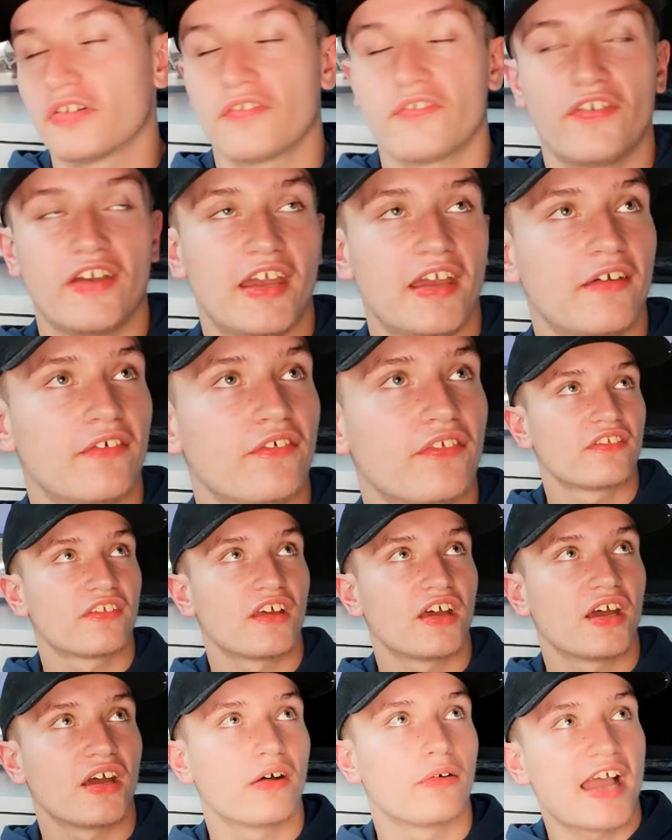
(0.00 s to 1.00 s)
the 5th,
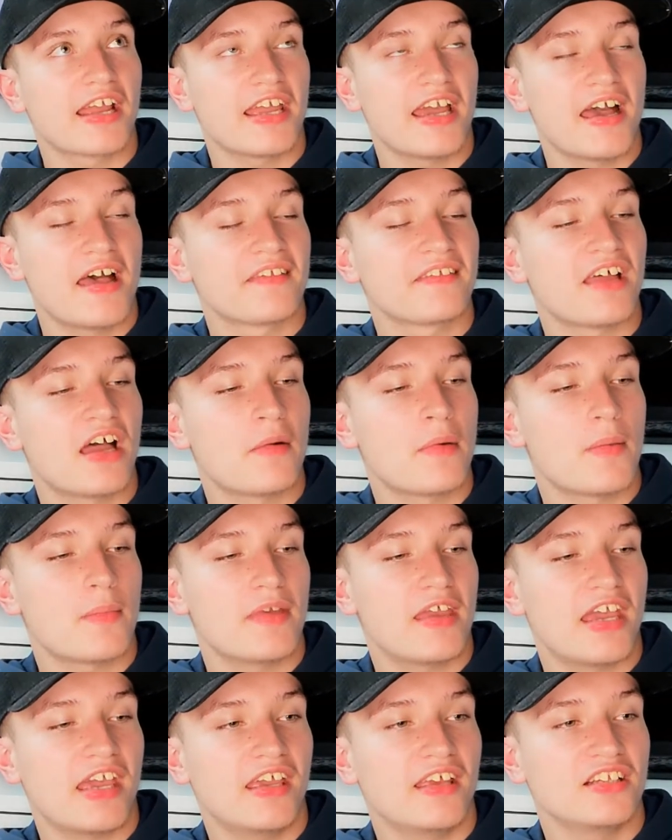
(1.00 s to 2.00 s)
so I guess I'm at
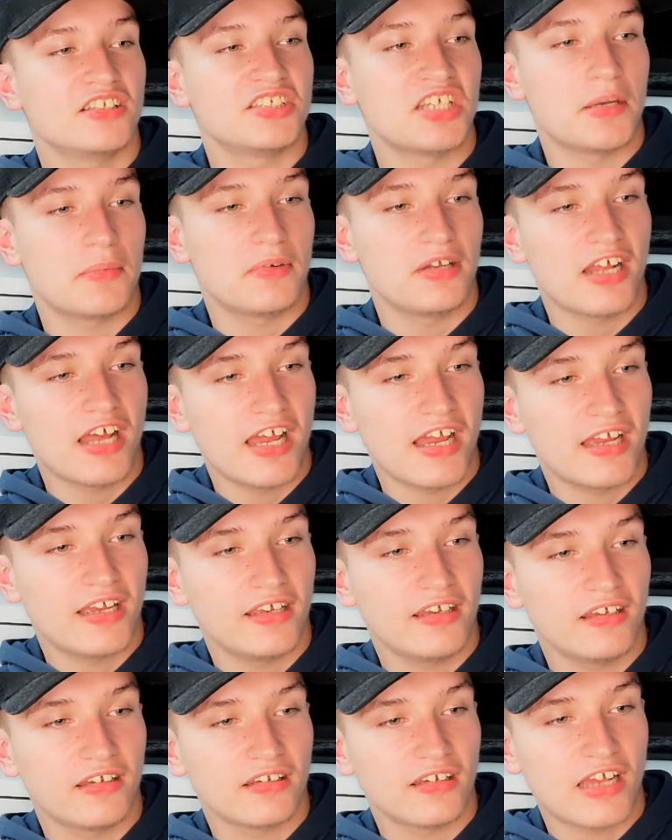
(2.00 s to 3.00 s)
my age Gemini